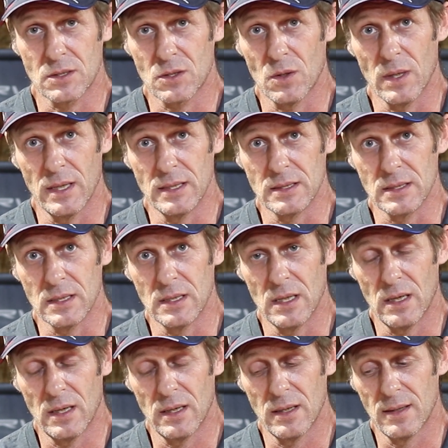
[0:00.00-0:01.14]
crazy.
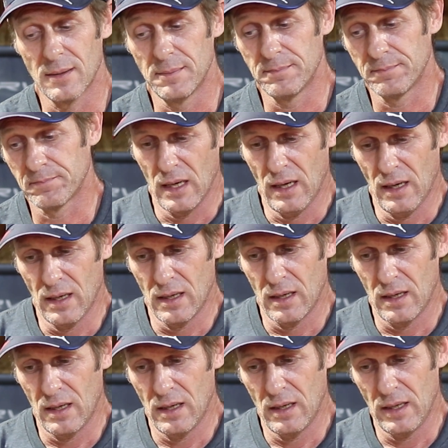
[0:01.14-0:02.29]

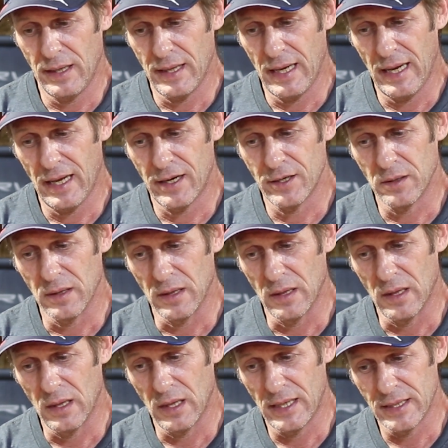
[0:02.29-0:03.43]
They had a
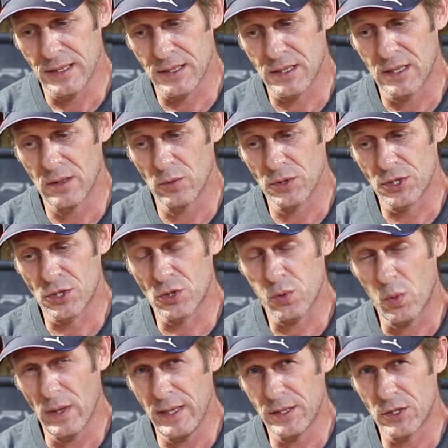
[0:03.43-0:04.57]
list that was
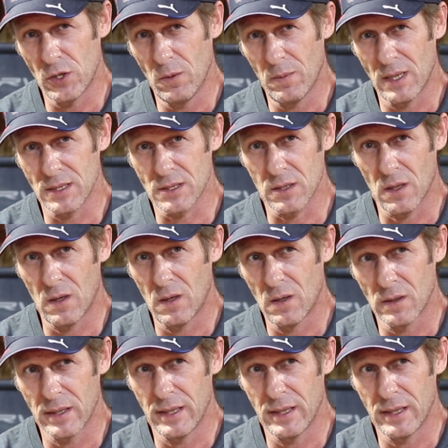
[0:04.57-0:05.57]
22 months long,